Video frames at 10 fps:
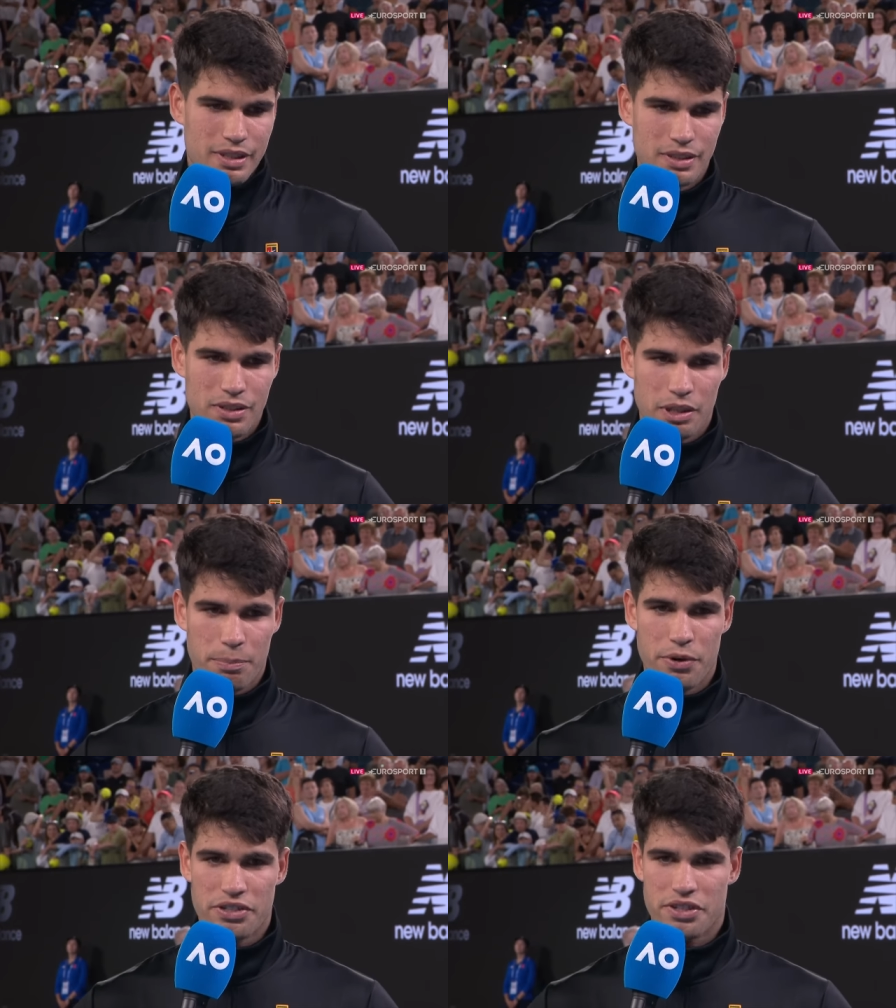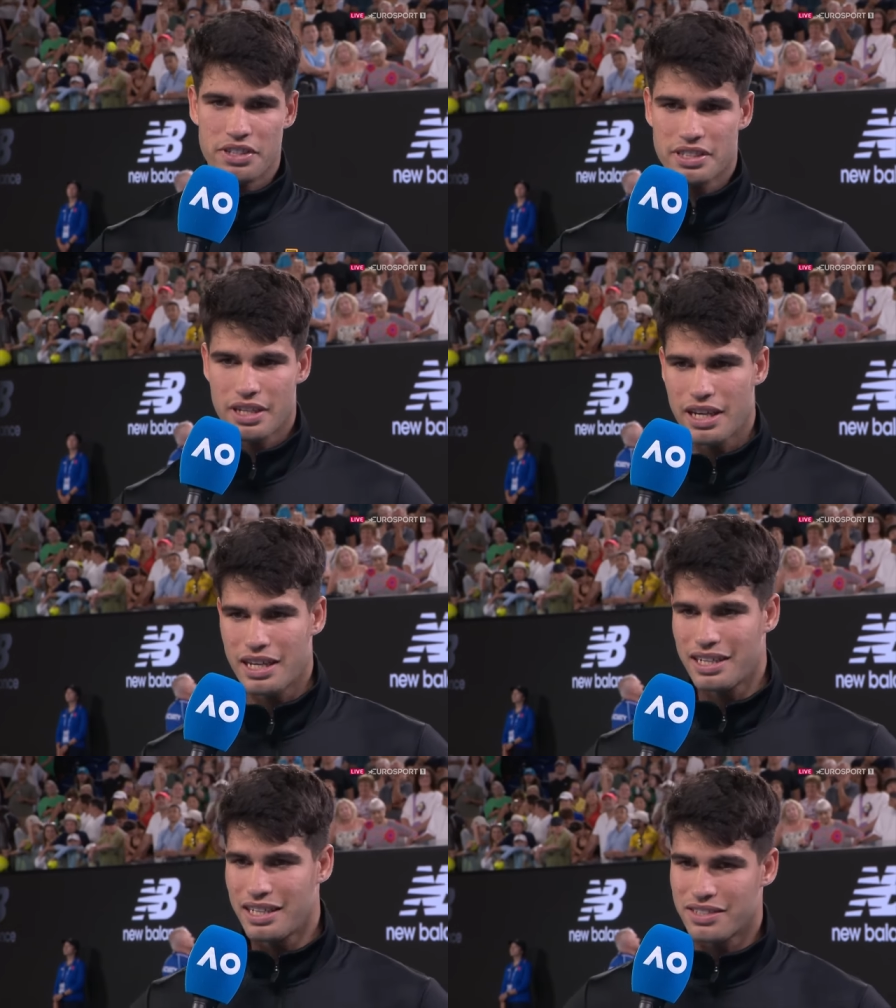You know, the pressure is
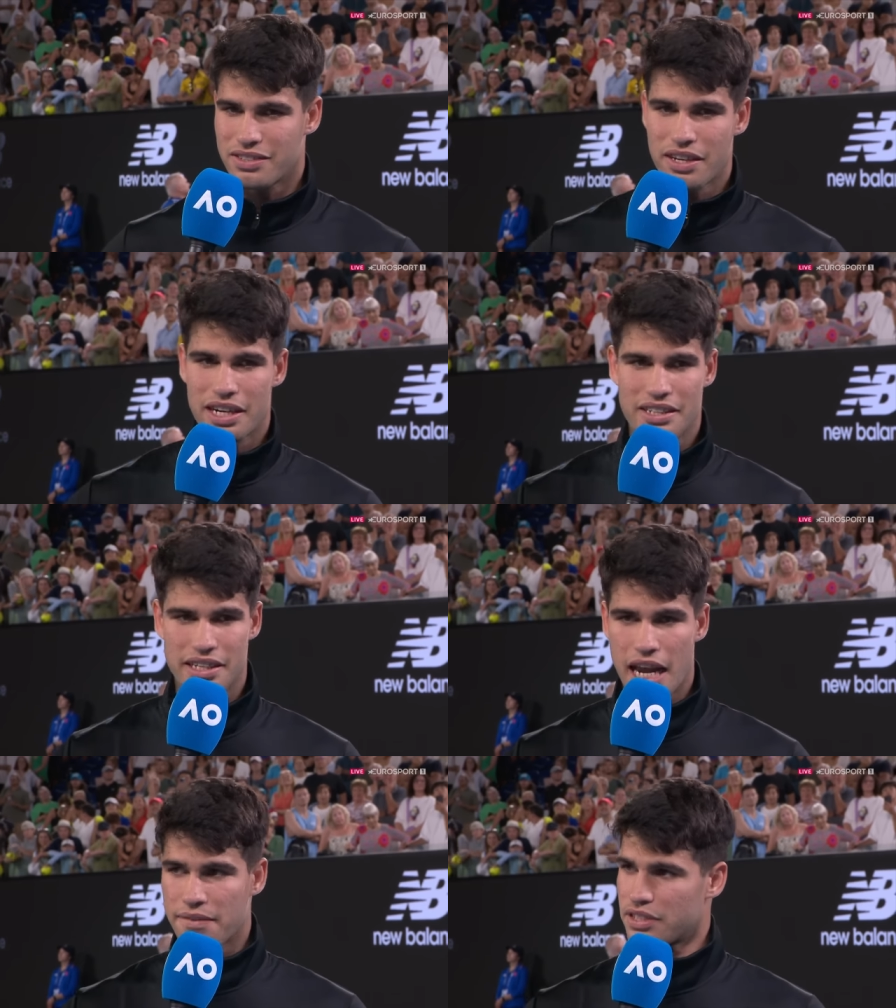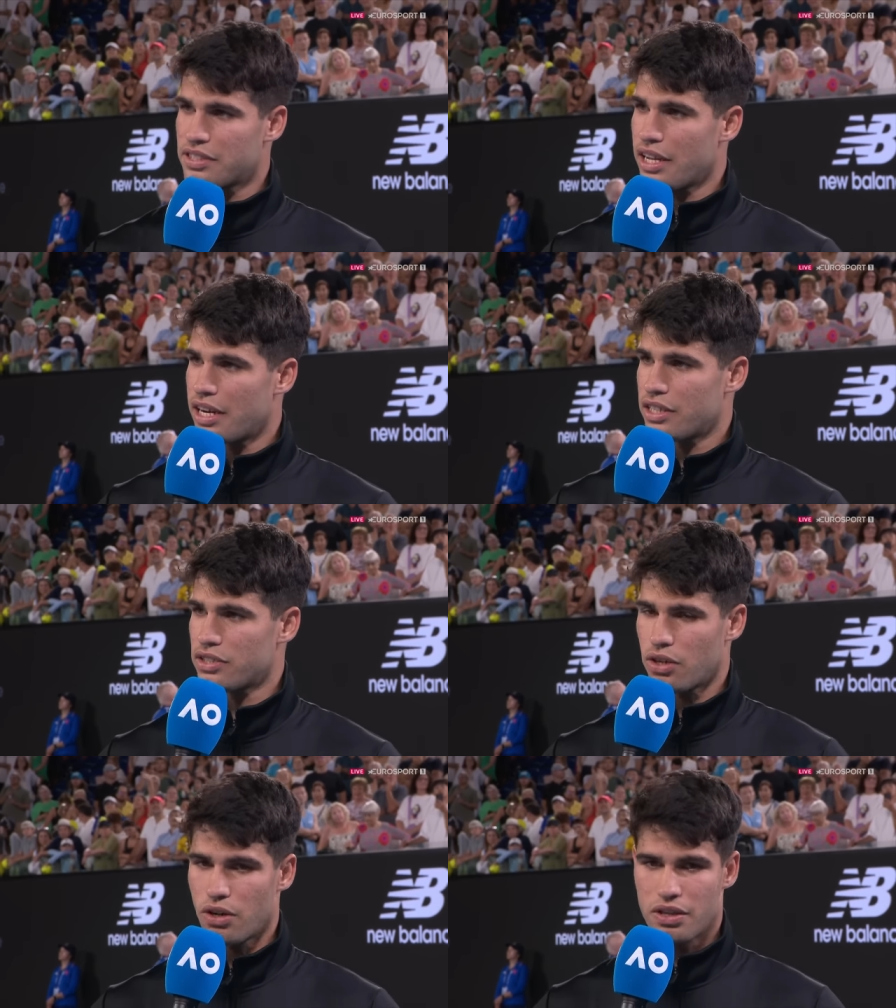there, the nerves is there.
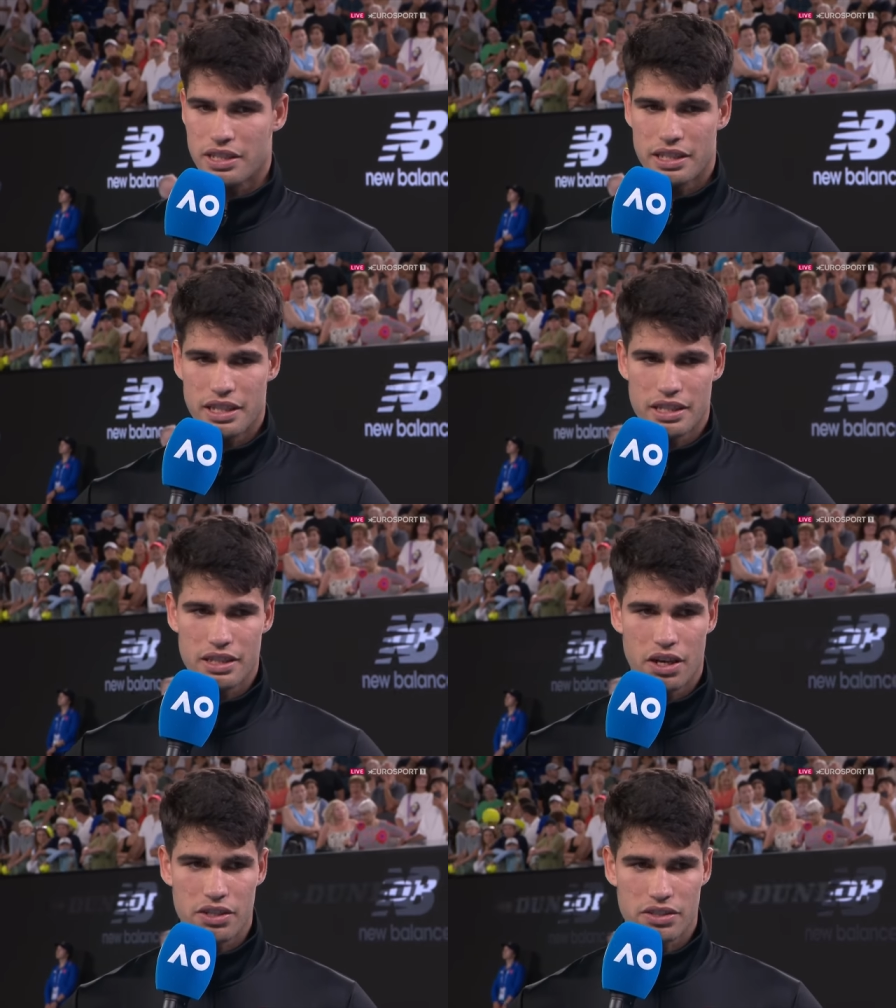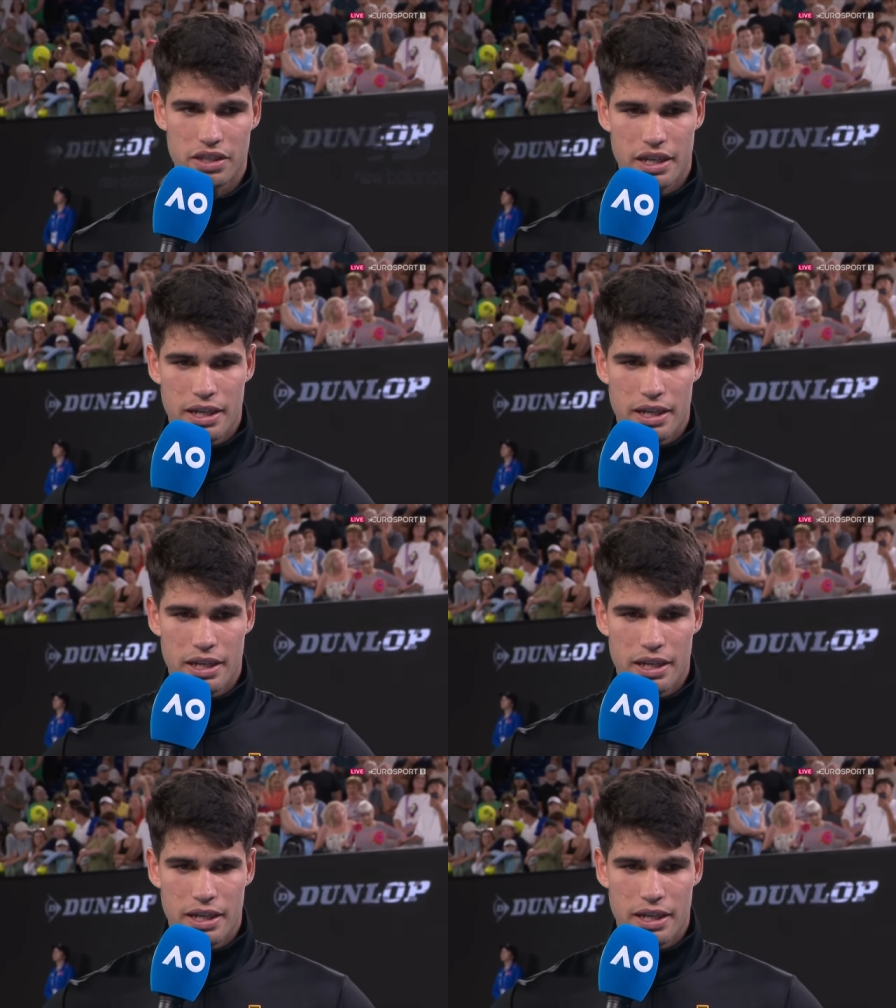So in those